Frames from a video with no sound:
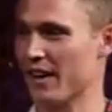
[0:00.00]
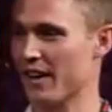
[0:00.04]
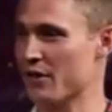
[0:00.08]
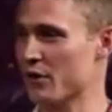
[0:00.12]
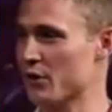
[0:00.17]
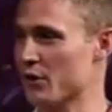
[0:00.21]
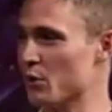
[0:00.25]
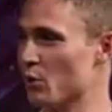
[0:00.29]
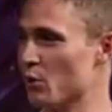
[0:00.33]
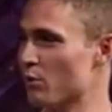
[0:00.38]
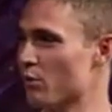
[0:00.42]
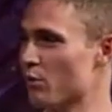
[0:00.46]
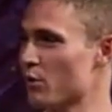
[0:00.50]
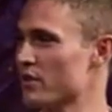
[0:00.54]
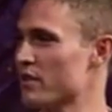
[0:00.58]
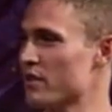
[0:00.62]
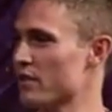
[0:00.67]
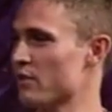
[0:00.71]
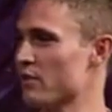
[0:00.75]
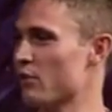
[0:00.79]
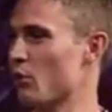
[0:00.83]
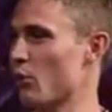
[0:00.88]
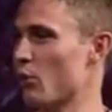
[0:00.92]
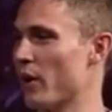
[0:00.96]
at the University
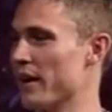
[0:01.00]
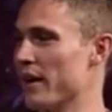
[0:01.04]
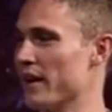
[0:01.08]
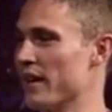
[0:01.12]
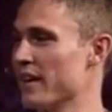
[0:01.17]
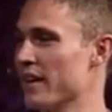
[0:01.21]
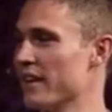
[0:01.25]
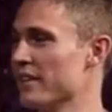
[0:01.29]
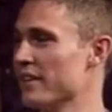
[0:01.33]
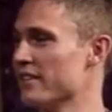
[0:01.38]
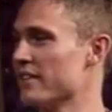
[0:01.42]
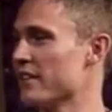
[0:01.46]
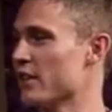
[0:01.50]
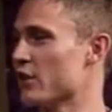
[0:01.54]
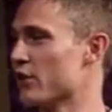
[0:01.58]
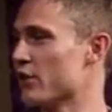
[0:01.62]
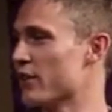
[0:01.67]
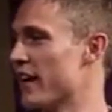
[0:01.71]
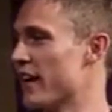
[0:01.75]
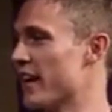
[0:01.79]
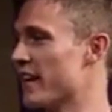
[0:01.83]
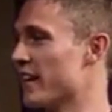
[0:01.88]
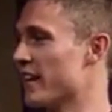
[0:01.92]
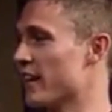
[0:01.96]
of Hawaii to
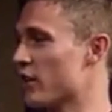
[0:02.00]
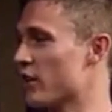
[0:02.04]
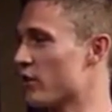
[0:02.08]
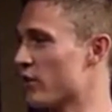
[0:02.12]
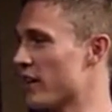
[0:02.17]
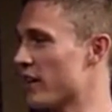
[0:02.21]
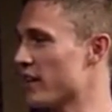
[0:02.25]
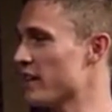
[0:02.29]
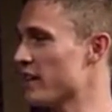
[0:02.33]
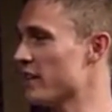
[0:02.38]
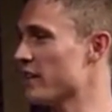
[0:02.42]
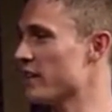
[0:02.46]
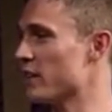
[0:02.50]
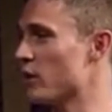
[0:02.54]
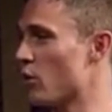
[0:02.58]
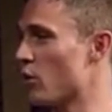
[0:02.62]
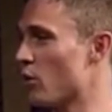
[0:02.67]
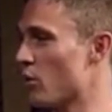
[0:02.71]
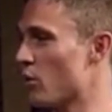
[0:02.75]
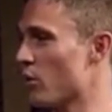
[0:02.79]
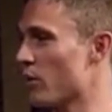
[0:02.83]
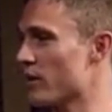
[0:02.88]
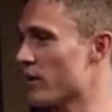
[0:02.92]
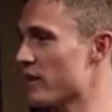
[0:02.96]
create an accredited
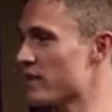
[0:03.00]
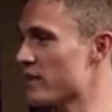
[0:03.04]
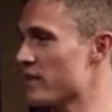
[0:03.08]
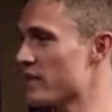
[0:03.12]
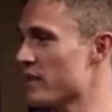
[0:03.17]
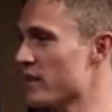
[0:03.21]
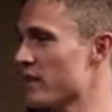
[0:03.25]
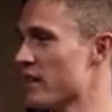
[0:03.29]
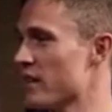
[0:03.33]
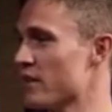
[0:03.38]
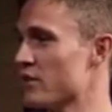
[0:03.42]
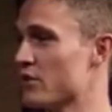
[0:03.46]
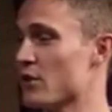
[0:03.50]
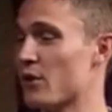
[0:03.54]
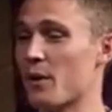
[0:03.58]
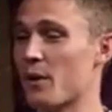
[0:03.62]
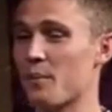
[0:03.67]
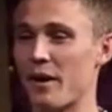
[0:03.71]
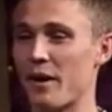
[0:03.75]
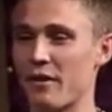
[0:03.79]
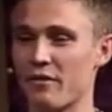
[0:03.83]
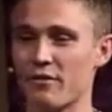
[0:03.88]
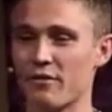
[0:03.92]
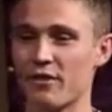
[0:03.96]
course so that
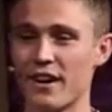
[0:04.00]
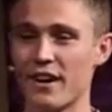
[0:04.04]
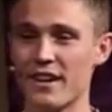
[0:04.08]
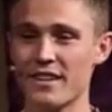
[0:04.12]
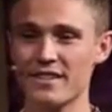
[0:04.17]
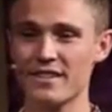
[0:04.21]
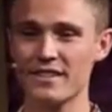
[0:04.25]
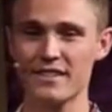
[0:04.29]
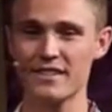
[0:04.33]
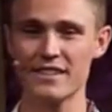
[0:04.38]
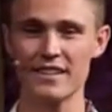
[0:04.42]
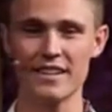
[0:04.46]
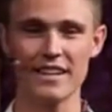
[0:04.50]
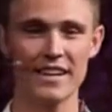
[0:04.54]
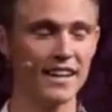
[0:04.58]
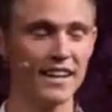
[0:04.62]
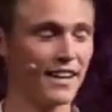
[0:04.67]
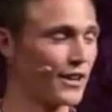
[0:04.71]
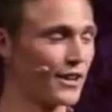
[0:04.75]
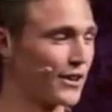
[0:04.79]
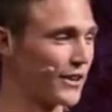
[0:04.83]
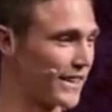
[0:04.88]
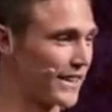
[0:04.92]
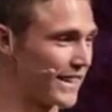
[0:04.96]
my friends
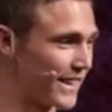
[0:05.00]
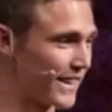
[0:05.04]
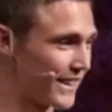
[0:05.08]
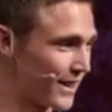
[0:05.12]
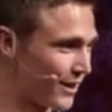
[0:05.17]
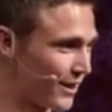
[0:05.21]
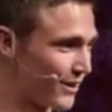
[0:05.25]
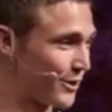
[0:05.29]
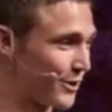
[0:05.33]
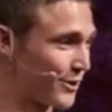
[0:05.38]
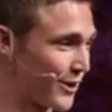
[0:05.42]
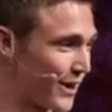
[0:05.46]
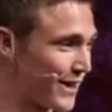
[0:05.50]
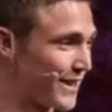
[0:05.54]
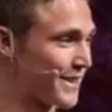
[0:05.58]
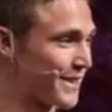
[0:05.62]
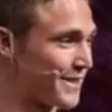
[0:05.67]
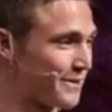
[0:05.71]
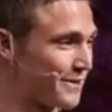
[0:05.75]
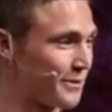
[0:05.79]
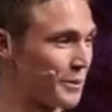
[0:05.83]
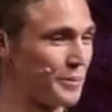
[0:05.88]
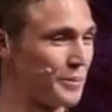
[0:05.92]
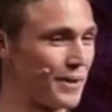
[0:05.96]
could get credits
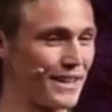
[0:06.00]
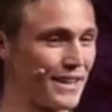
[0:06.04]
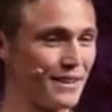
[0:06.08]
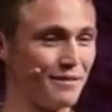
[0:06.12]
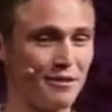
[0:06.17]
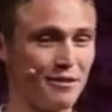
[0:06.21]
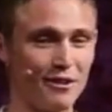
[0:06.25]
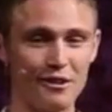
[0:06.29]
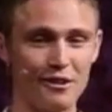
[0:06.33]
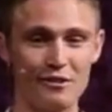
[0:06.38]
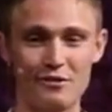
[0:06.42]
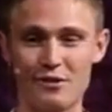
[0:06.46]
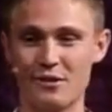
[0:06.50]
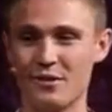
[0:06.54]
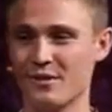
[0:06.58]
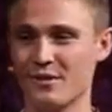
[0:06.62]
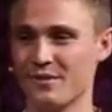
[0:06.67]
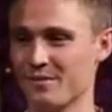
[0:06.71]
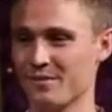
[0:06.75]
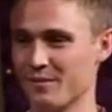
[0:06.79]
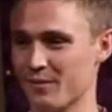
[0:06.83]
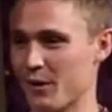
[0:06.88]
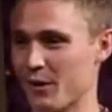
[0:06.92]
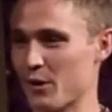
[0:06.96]
for being involved
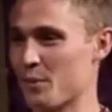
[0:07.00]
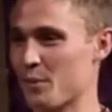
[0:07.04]
with